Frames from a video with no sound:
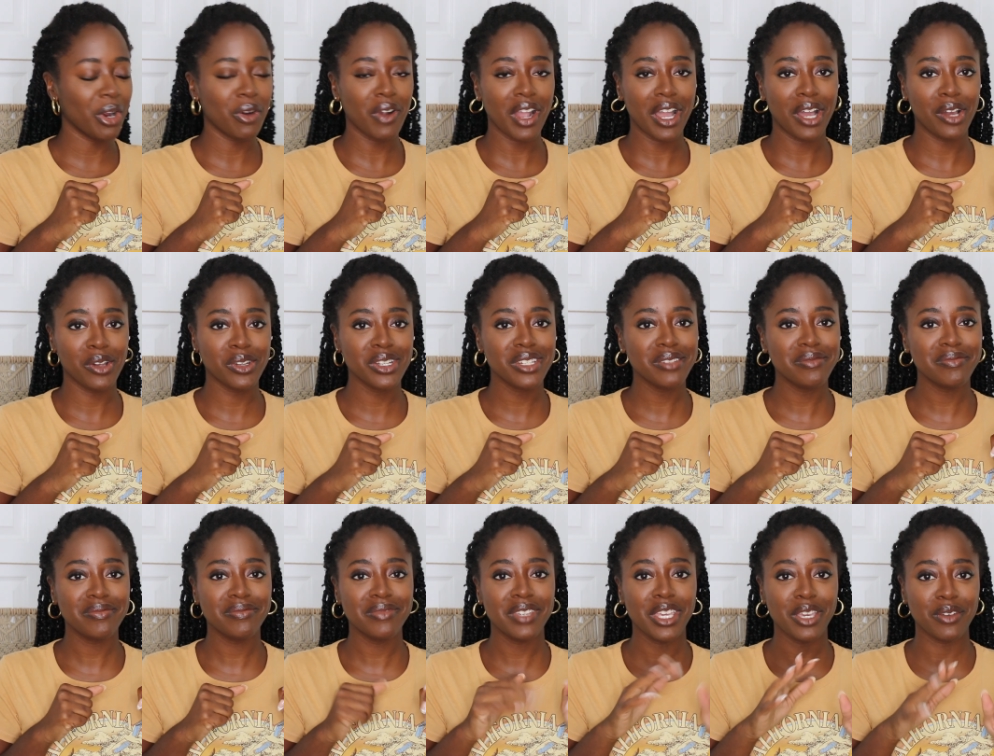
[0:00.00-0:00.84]
around,
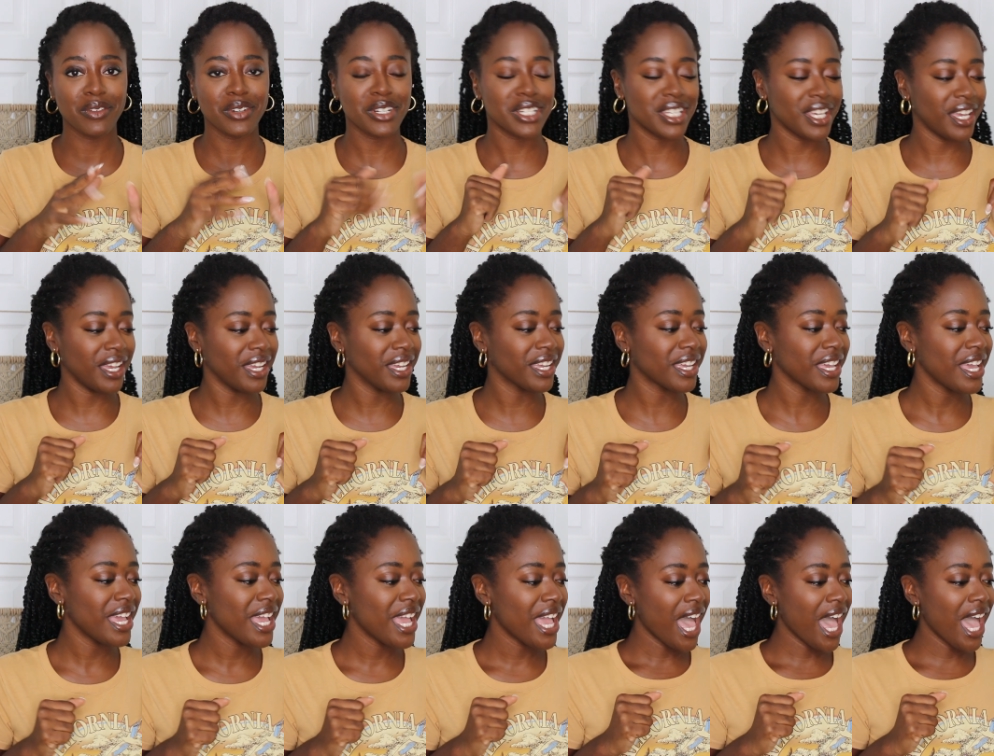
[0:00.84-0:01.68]
give or take.
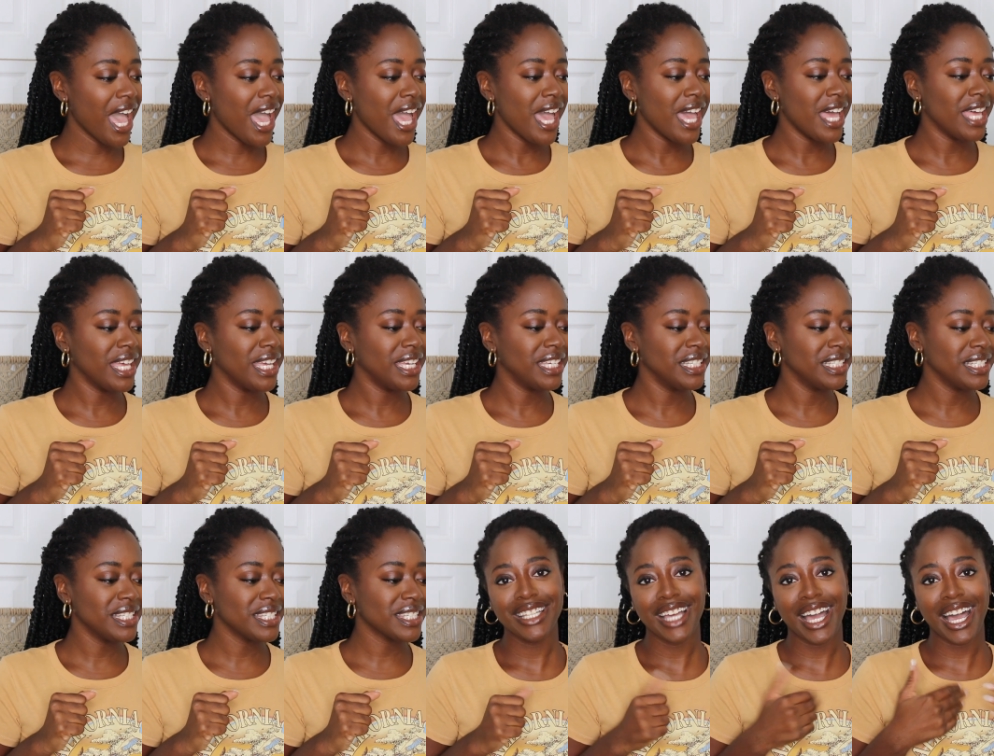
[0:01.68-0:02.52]

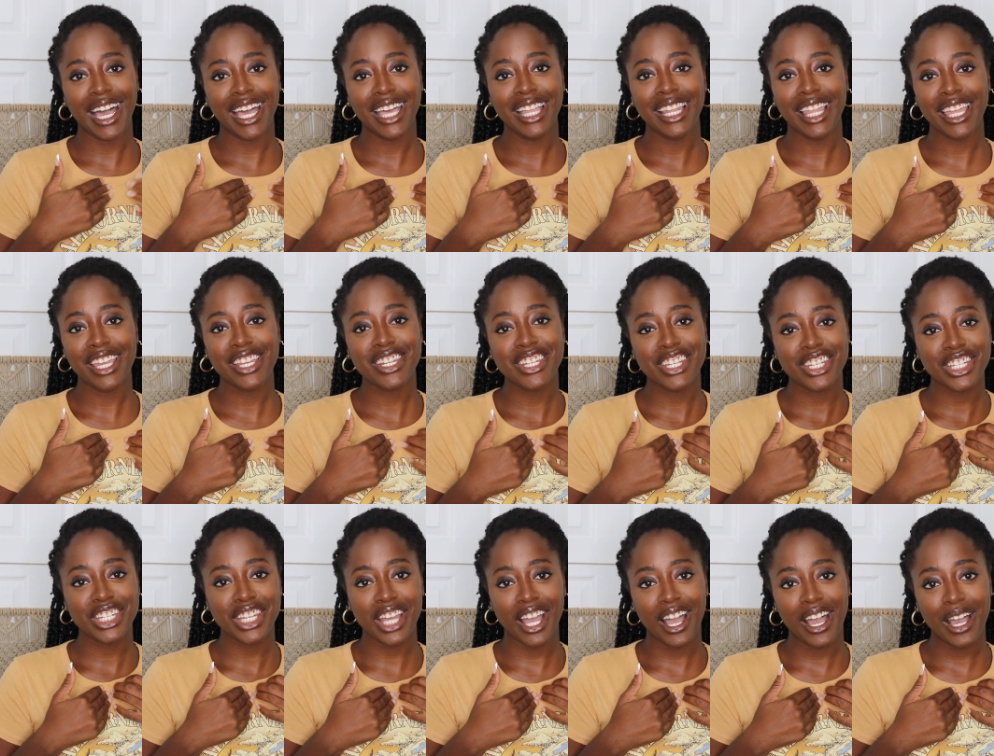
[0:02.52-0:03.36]
And I like to
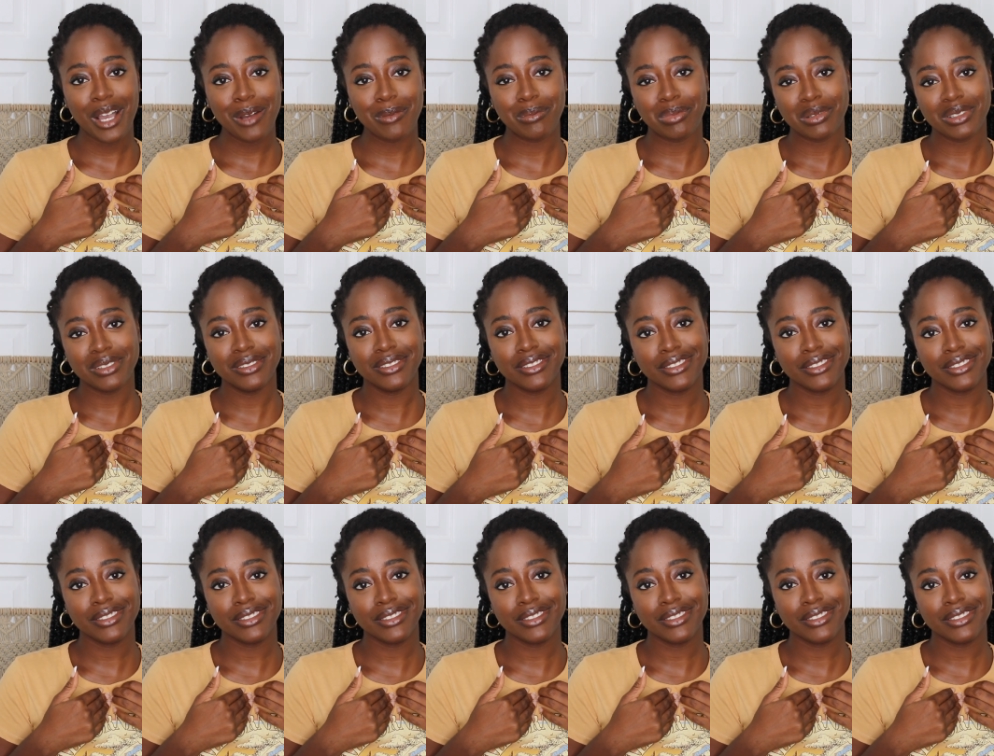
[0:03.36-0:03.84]
shop.